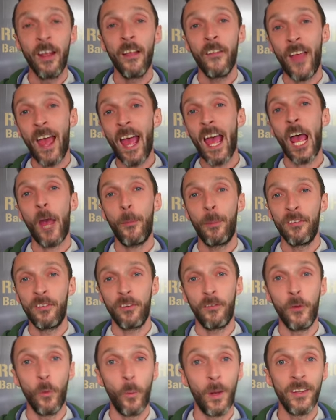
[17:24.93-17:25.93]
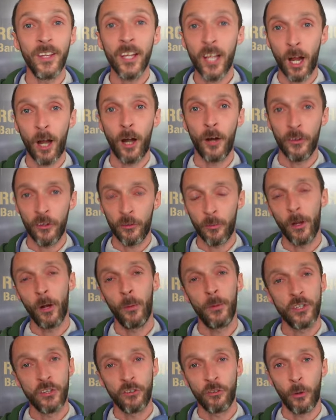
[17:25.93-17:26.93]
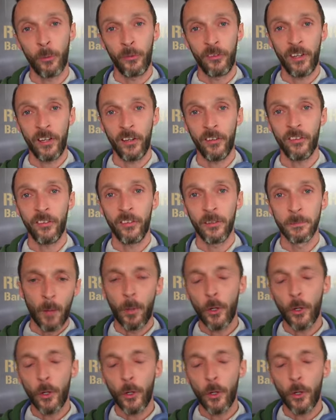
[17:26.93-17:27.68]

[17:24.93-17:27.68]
That happens if you win the card as well, which is always nice.